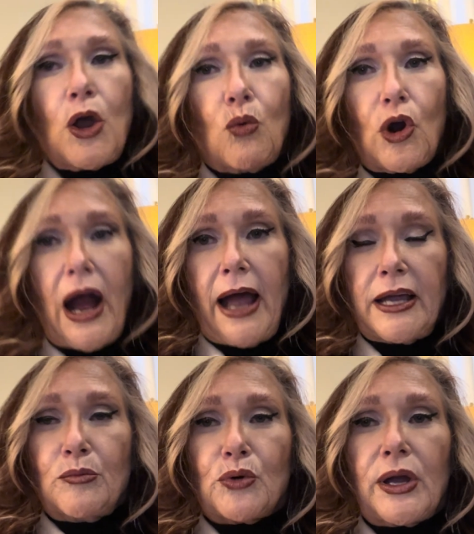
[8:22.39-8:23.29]
where I
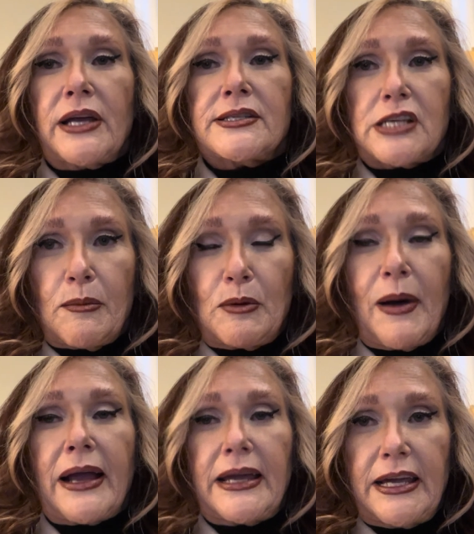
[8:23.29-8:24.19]
can bring in some of
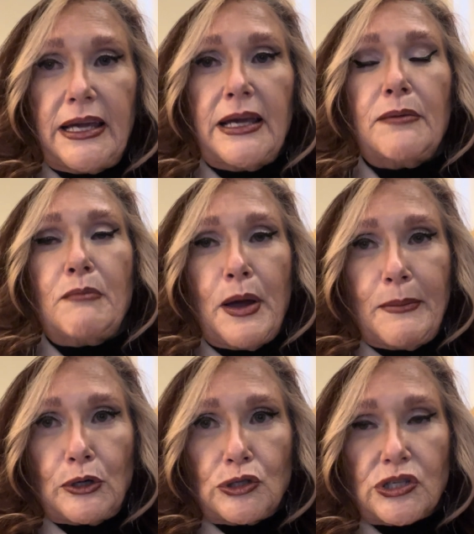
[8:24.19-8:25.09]
my key
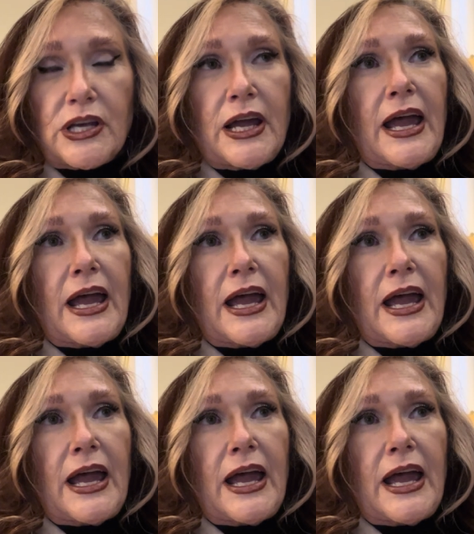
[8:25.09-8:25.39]
members